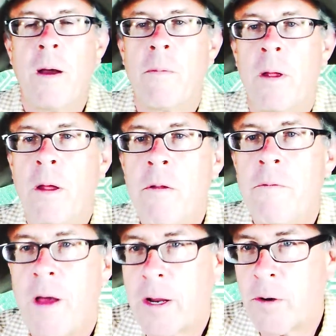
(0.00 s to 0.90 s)
Now,
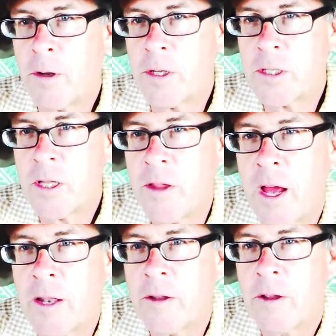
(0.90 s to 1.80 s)
another factor is
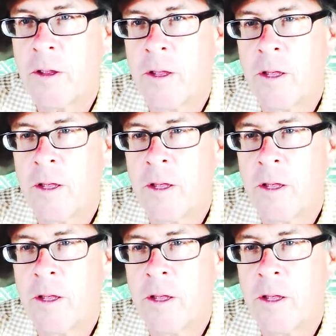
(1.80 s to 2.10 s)
that